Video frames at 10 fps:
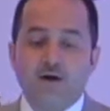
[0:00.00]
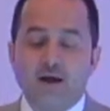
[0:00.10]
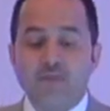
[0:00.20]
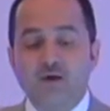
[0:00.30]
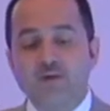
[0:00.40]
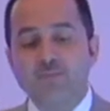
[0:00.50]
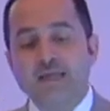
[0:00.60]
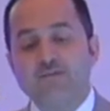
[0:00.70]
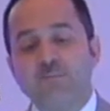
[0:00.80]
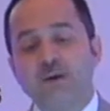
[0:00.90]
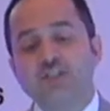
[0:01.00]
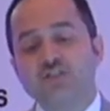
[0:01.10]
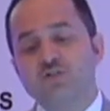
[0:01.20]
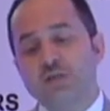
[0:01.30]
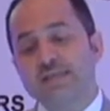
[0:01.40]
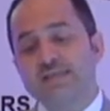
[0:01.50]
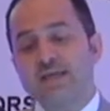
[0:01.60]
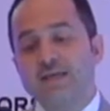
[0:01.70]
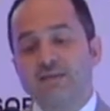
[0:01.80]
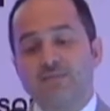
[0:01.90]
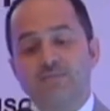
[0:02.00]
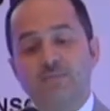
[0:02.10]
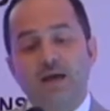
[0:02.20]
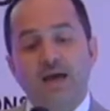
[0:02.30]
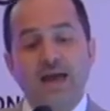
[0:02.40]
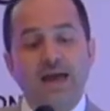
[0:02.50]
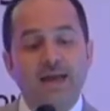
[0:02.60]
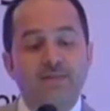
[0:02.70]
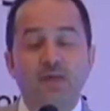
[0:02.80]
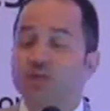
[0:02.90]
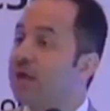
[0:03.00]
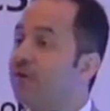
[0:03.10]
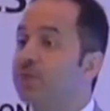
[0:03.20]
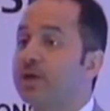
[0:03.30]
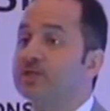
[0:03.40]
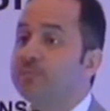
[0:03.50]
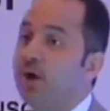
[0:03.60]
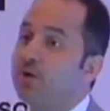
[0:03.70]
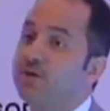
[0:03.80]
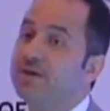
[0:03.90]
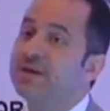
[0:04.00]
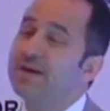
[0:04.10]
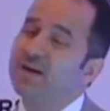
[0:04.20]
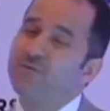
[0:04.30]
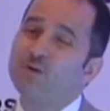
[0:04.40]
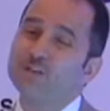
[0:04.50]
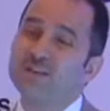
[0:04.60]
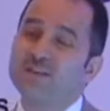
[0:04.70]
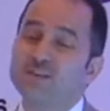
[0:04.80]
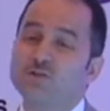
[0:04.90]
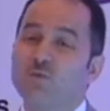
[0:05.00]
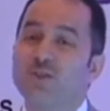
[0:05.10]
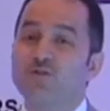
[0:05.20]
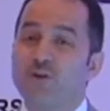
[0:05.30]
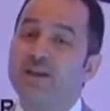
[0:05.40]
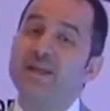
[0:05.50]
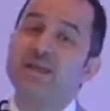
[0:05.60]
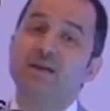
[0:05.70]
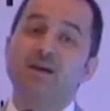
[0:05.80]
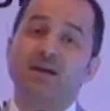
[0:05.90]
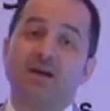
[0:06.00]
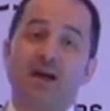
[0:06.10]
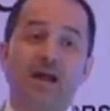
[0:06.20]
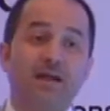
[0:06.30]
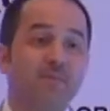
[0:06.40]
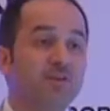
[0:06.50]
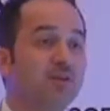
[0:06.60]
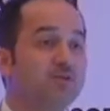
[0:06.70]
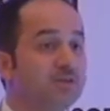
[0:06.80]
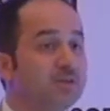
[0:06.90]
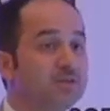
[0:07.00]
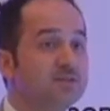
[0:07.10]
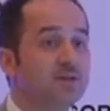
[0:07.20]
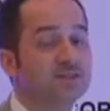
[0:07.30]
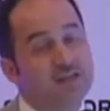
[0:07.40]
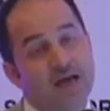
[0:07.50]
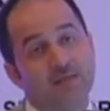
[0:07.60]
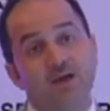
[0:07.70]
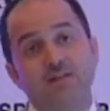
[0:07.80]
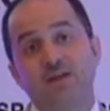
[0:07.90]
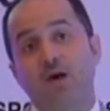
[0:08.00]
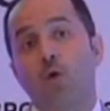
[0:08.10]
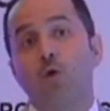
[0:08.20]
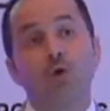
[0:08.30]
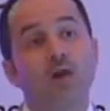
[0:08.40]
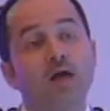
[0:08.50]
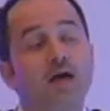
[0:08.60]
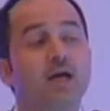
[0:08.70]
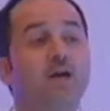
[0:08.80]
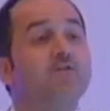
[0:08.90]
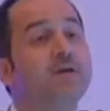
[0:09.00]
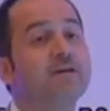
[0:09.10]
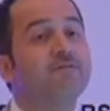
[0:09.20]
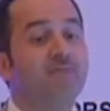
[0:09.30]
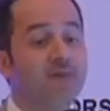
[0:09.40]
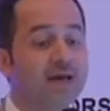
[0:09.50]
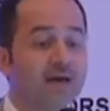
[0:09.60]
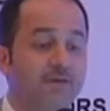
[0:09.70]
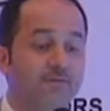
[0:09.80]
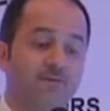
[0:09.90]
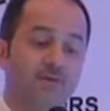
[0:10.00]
The other believe that patient is really sick and they should have more antibiotic. Unfortunately, this is with the trainee and medical students. That's the, that's the whole kind of belief that they have.